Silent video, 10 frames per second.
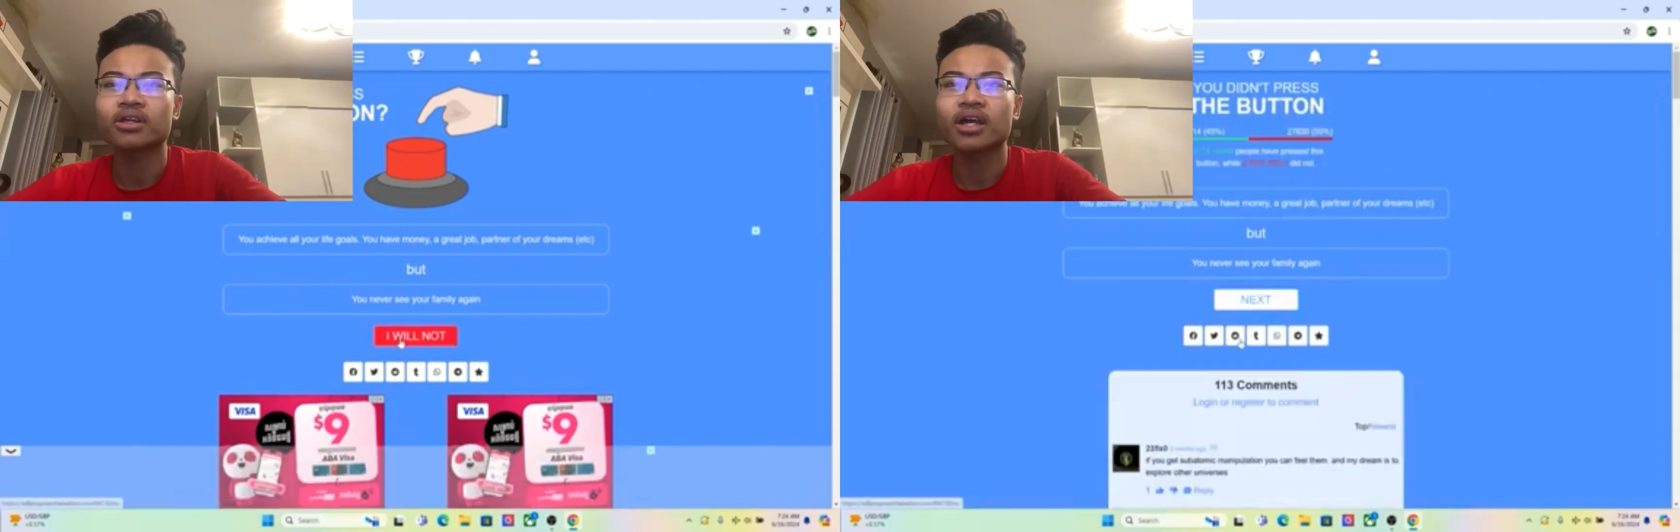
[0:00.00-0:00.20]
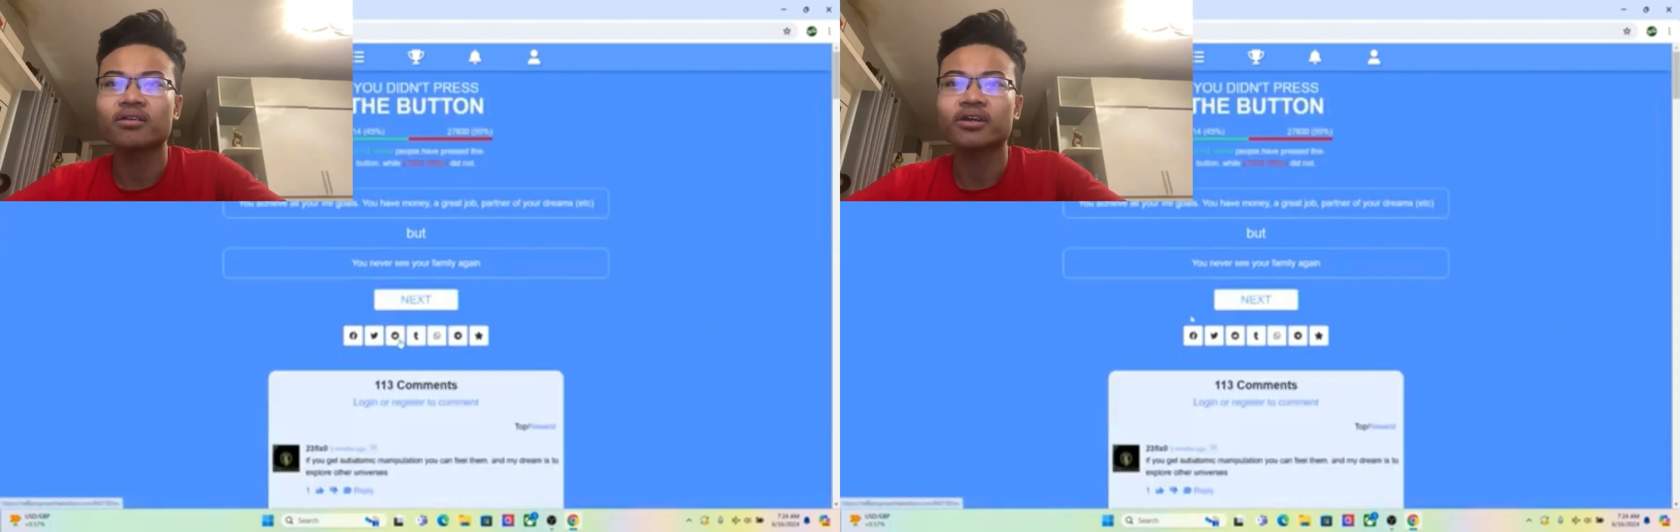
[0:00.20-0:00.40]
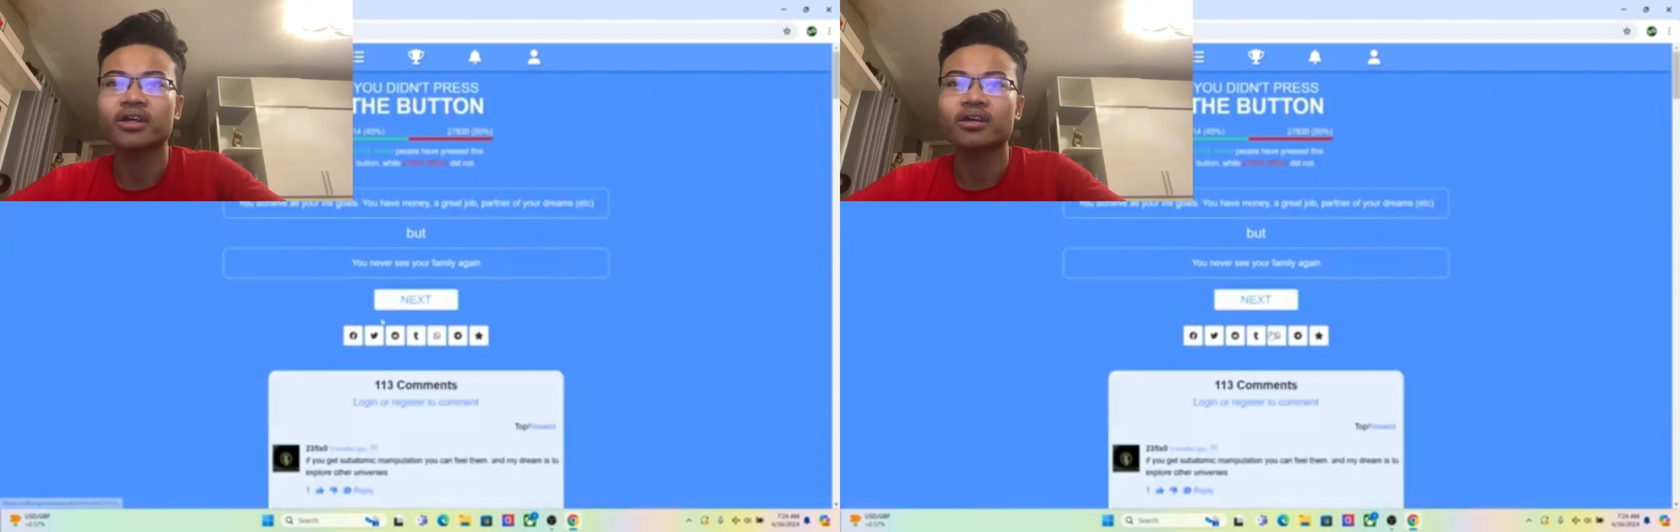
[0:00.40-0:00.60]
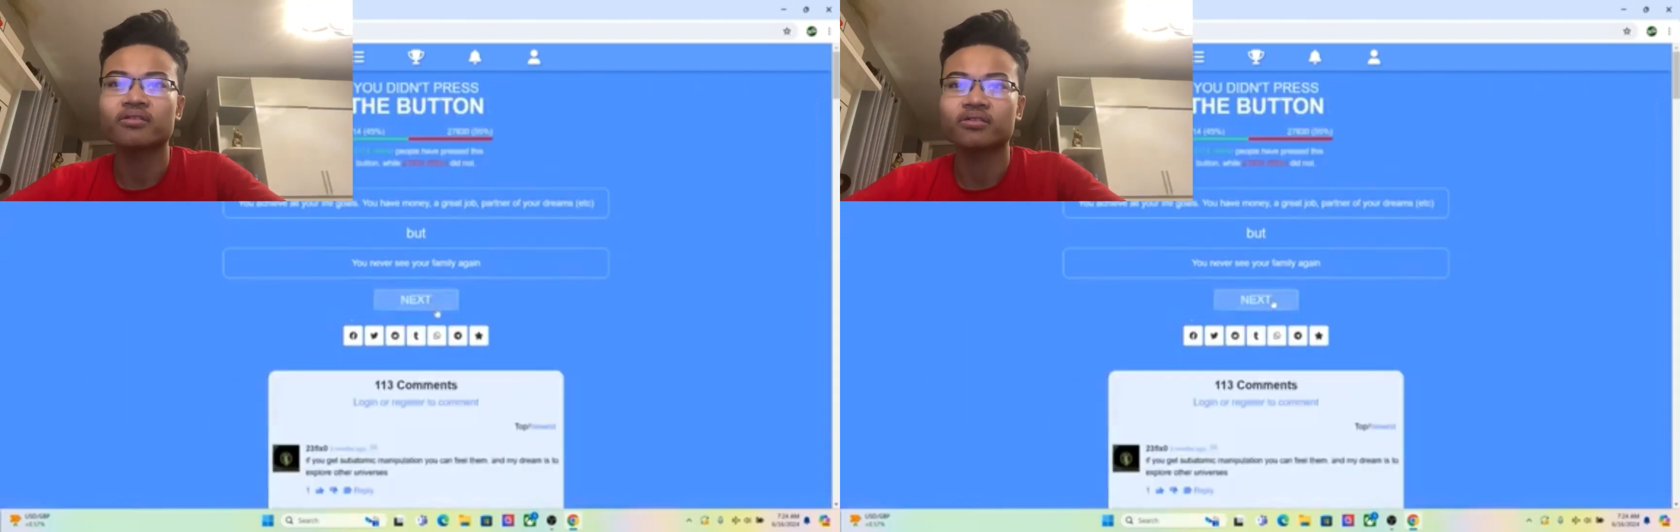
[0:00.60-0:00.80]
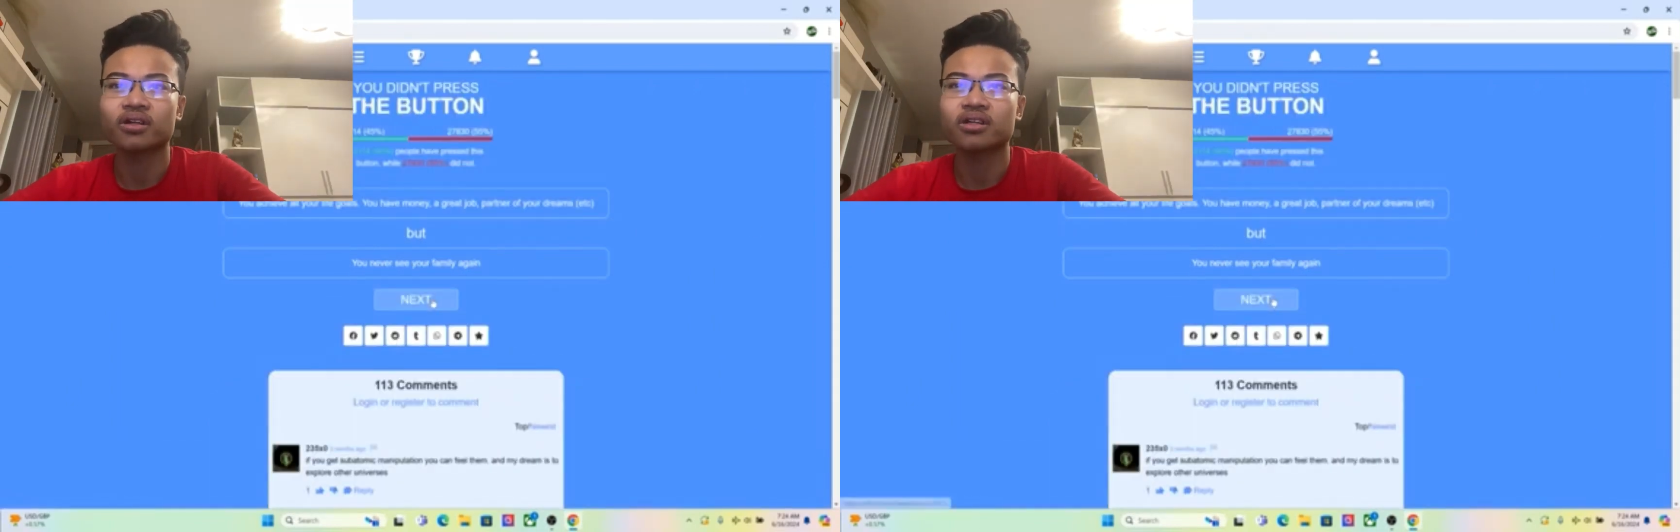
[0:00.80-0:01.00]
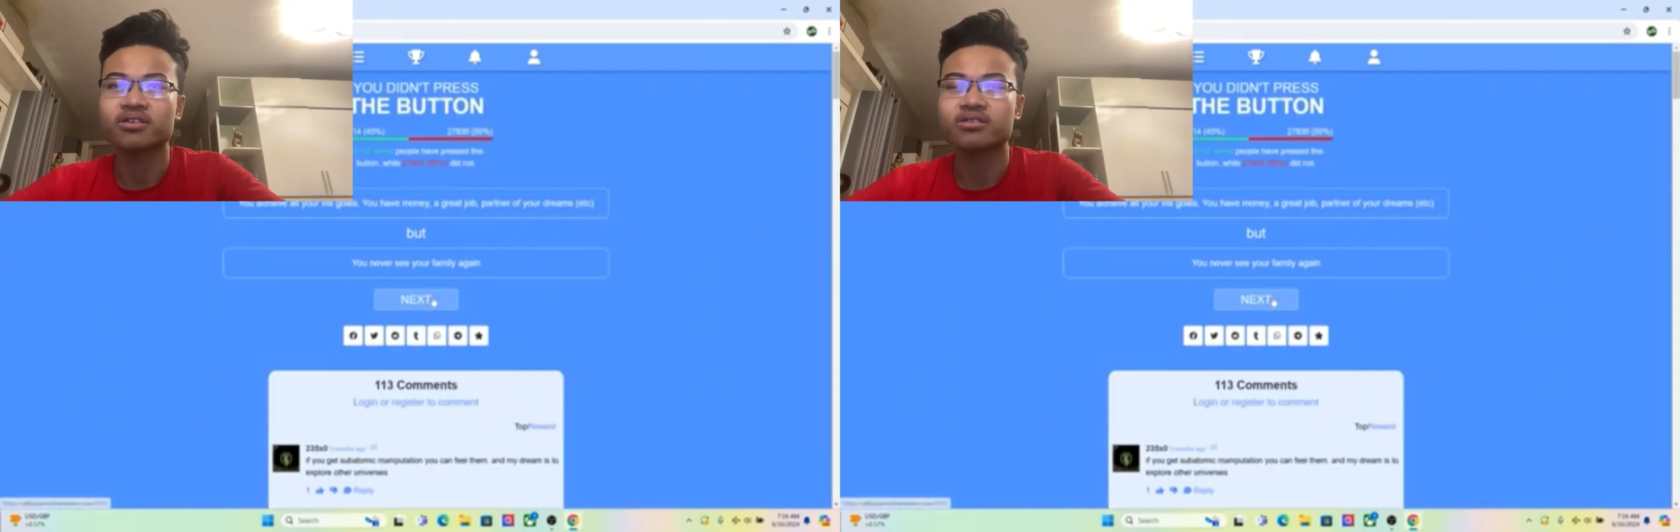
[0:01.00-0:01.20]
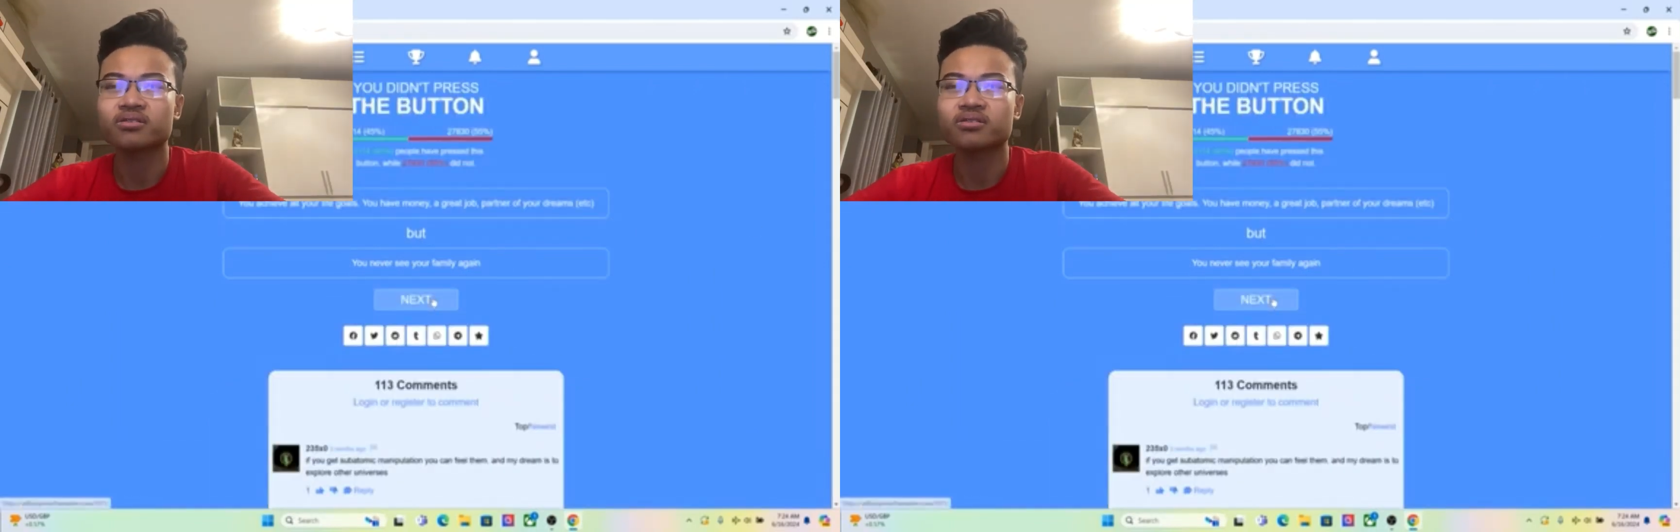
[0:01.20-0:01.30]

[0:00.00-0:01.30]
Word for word: I don't care regardless.